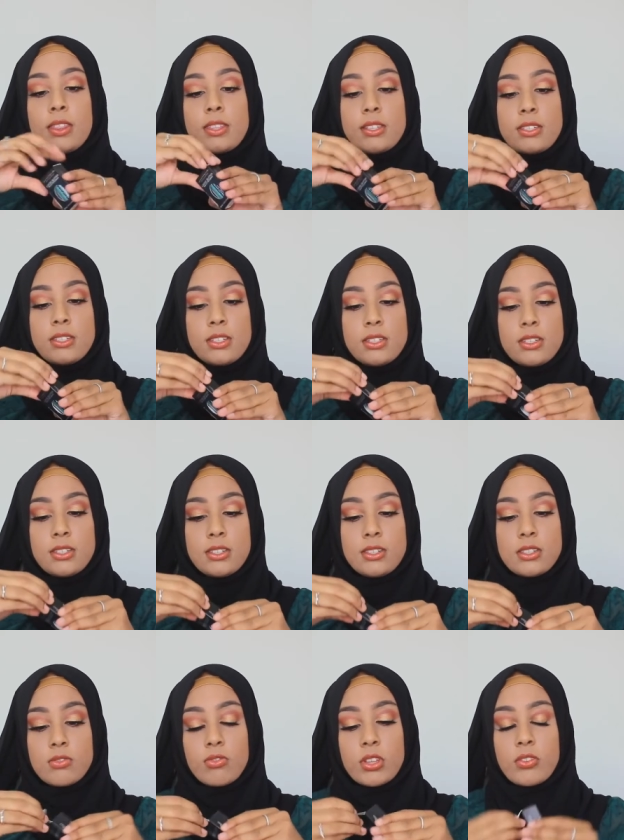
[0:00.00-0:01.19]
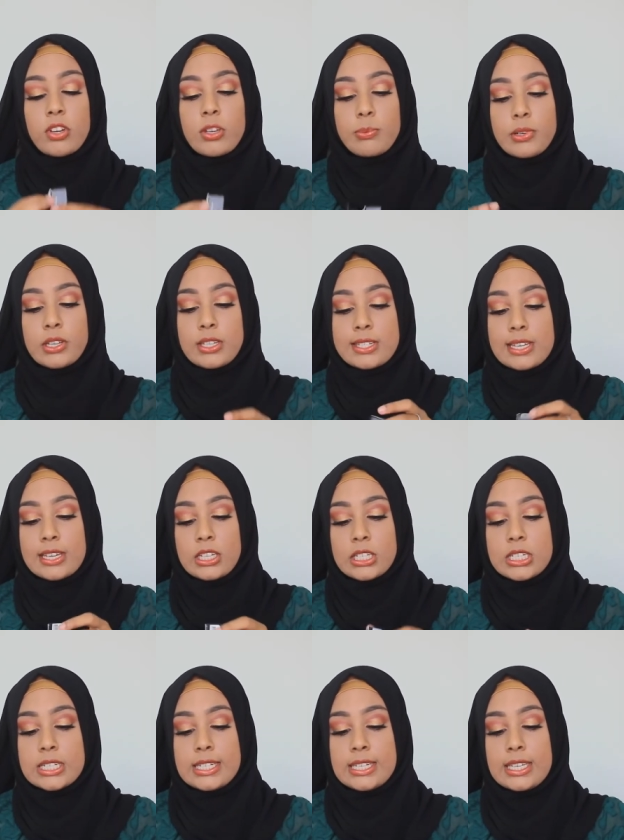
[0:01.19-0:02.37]
This is really, really pretty. It's like a
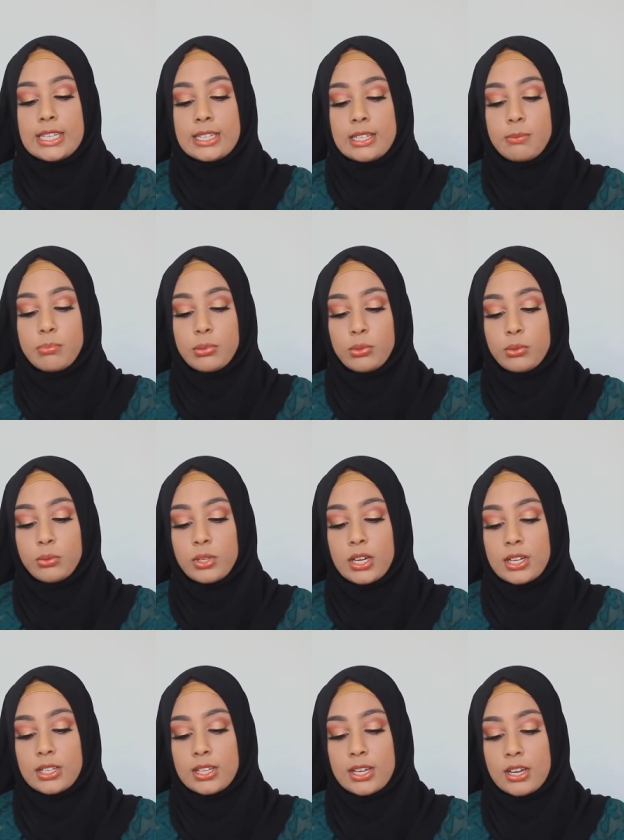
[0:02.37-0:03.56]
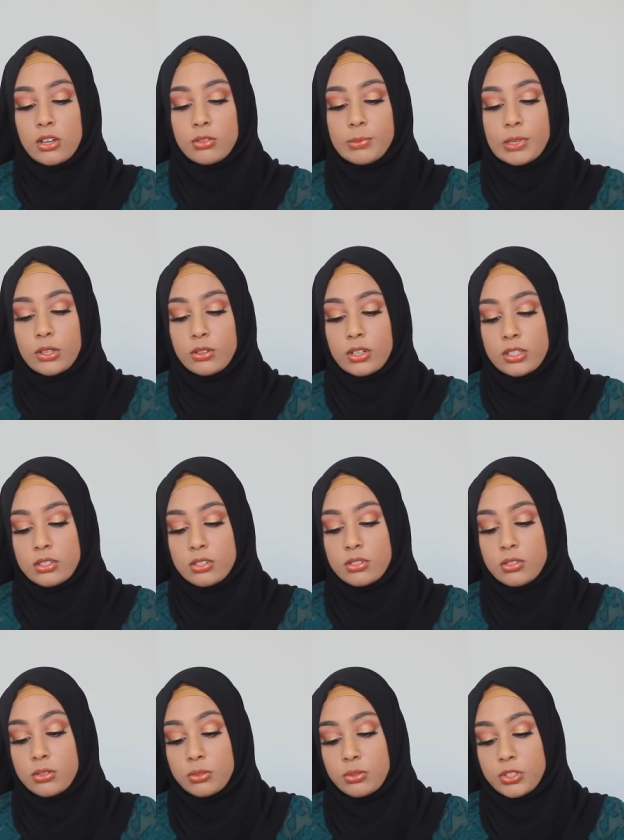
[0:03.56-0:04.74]
tealy blue colour. Oh my god, it's
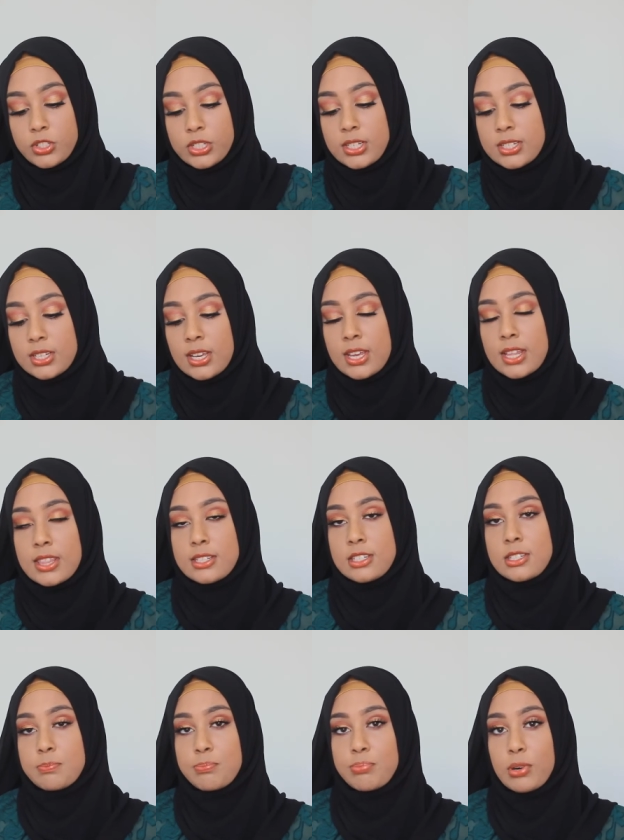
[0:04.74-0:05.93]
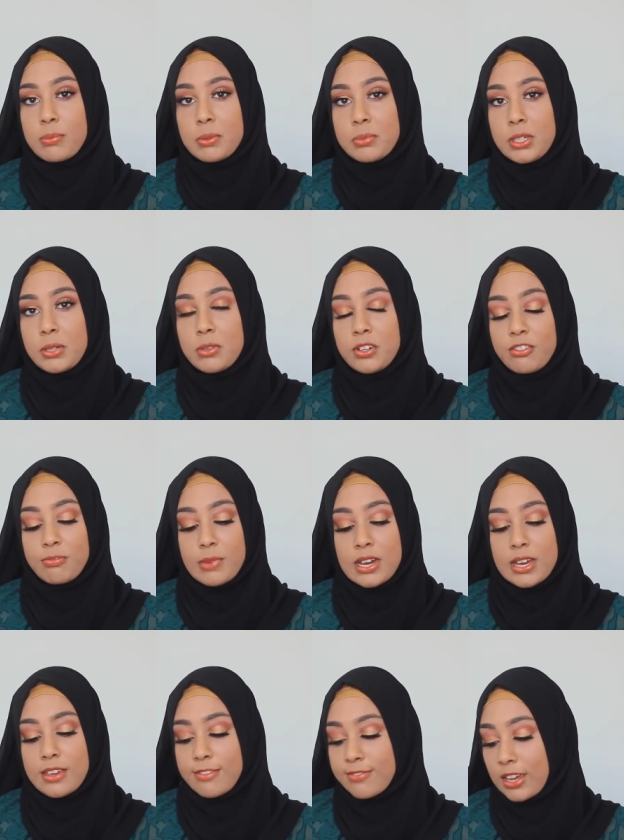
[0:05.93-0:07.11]
so gorgeous. This is probably one of
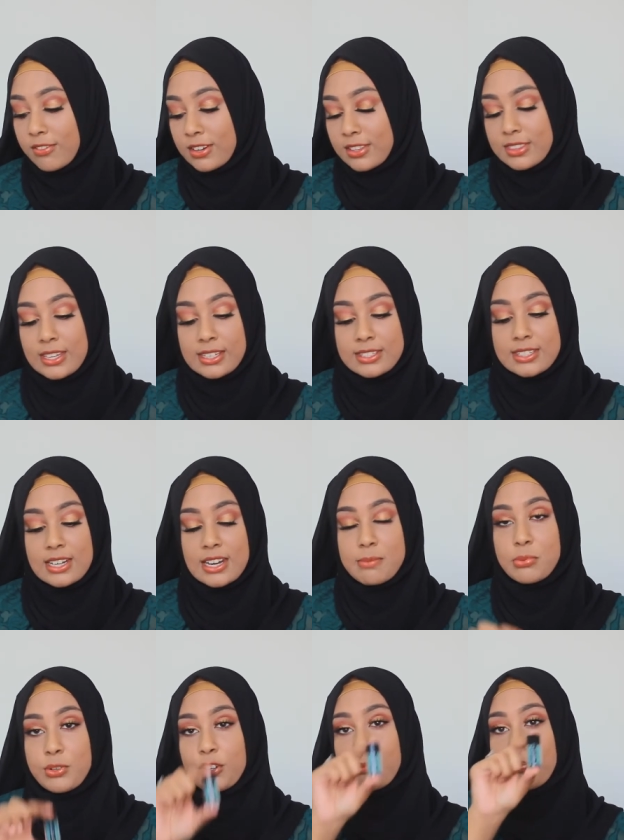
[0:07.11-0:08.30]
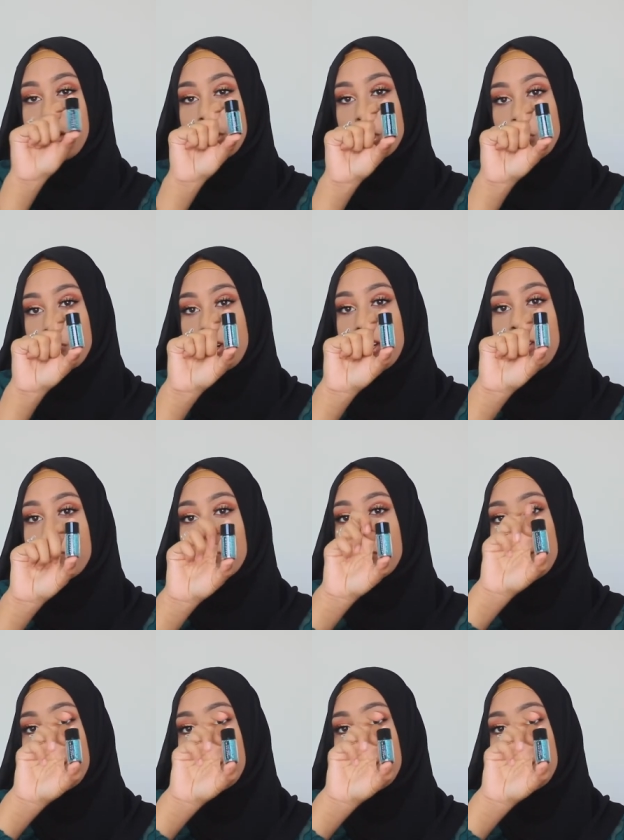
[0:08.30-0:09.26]
my favourite things that I bought on my trip.